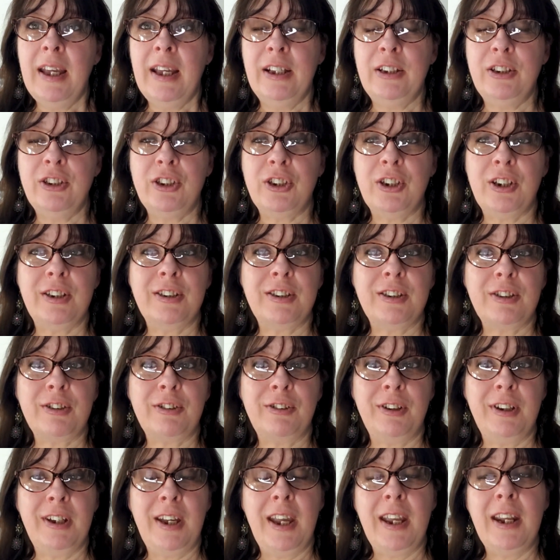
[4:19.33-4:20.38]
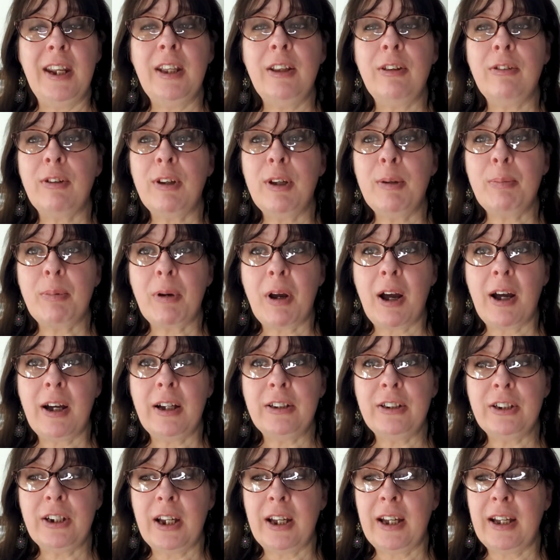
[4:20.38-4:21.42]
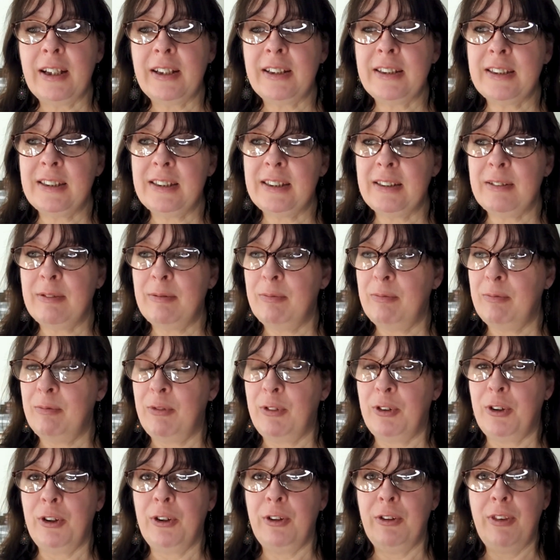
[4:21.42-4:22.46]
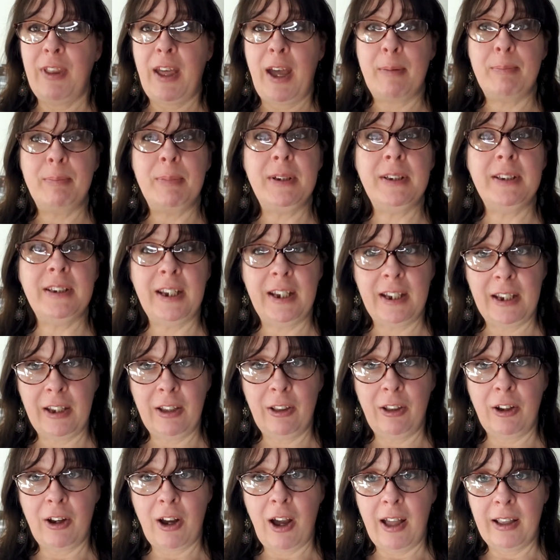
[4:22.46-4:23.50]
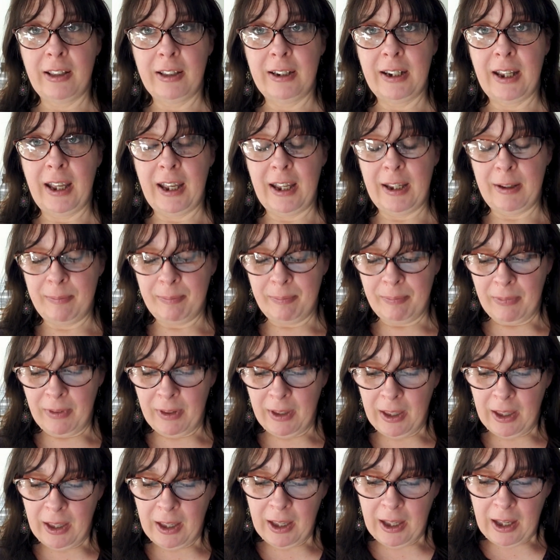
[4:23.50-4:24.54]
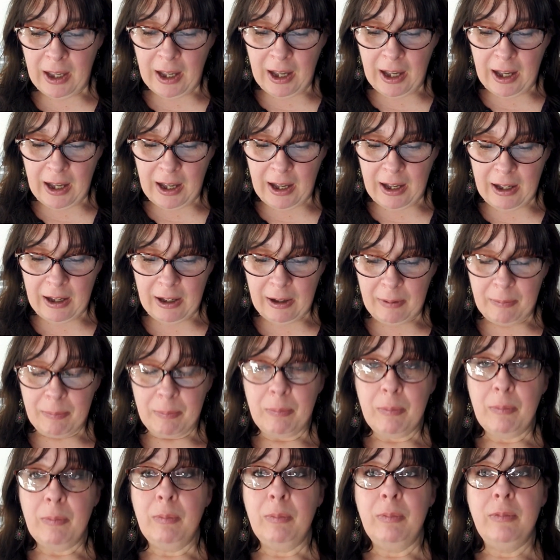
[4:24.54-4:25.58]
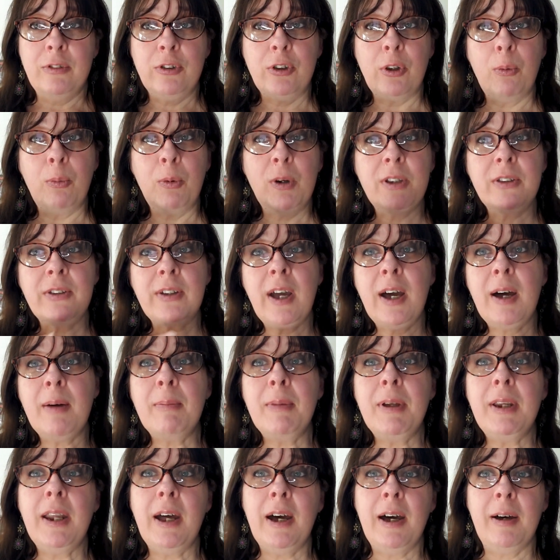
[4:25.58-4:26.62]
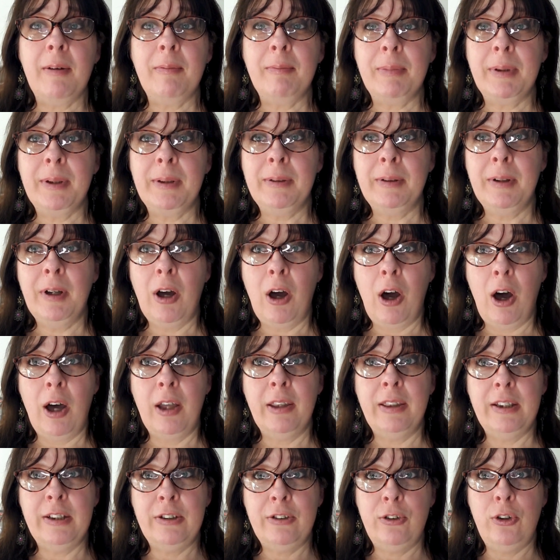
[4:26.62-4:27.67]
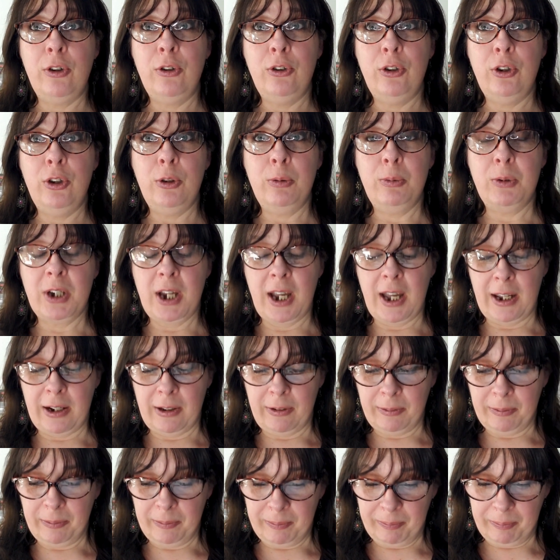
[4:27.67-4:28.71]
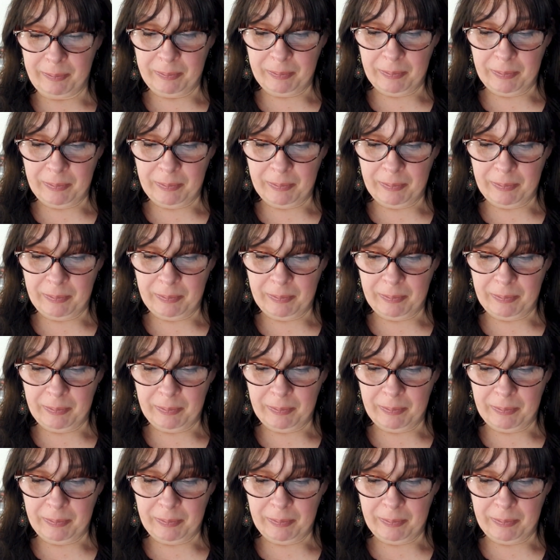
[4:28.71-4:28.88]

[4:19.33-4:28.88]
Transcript: It's just creating 3 projects for that particular holiday. So what's coming up on this YouTube channel?